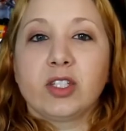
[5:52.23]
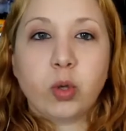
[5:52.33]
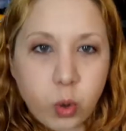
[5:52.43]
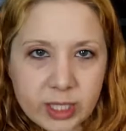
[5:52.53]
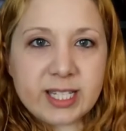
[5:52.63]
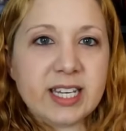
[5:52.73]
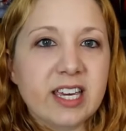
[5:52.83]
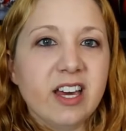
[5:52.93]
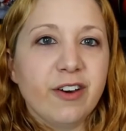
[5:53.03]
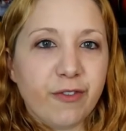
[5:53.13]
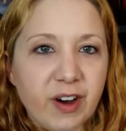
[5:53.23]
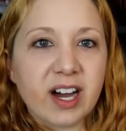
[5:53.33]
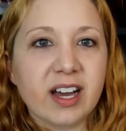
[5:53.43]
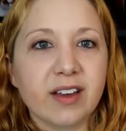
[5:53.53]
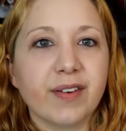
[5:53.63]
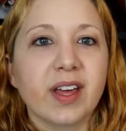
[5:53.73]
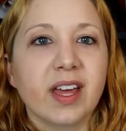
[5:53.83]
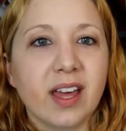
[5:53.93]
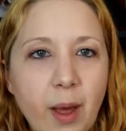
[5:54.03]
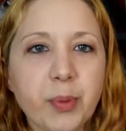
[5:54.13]
25
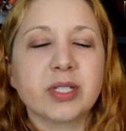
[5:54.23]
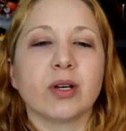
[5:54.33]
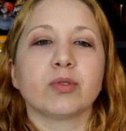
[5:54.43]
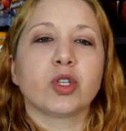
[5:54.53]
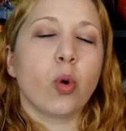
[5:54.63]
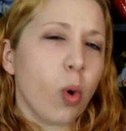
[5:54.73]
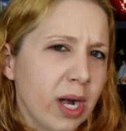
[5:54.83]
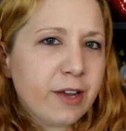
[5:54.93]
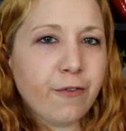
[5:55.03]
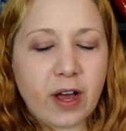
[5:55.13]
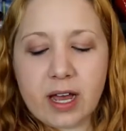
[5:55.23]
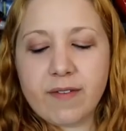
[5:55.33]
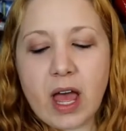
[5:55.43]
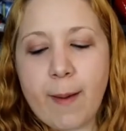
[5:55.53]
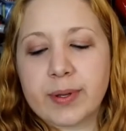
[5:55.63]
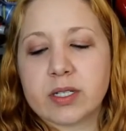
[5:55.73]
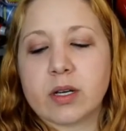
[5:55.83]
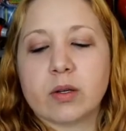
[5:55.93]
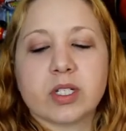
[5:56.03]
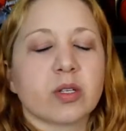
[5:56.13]
episodes 25
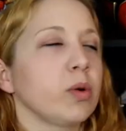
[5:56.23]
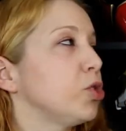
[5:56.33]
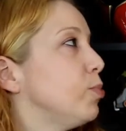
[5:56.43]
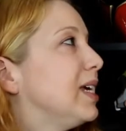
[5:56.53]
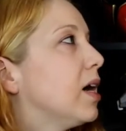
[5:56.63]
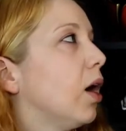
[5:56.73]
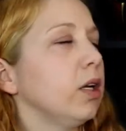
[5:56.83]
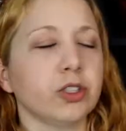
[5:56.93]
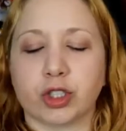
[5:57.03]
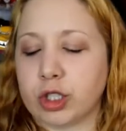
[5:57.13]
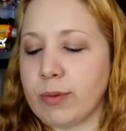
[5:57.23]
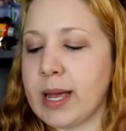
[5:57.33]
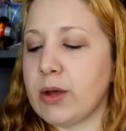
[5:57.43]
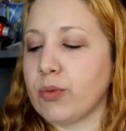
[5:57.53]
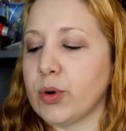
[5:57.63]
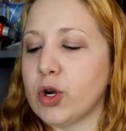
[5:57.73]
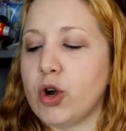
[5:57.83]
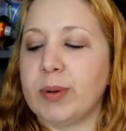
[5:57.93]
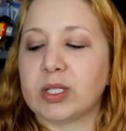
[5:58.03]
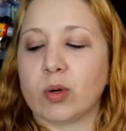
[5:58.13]
episodes is going to be Ultraman
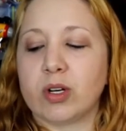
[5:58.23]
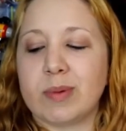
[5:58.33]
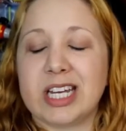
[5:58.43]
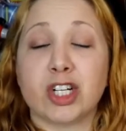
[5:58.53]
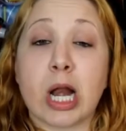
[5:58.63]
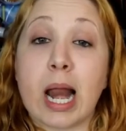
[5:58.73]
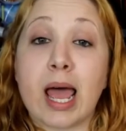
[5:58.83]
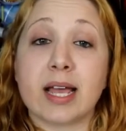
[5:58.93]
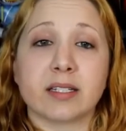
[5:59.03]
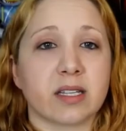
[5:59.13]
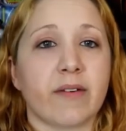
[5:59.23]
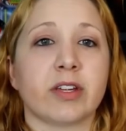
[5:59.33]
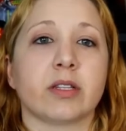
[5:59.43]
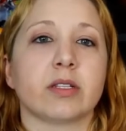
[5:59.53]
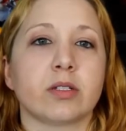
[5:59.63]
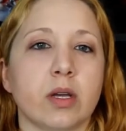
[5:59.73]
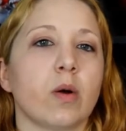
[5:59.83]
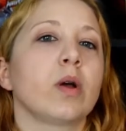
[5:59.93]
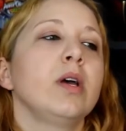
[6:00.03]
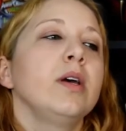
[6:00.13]
Rube it's going to be July 7th so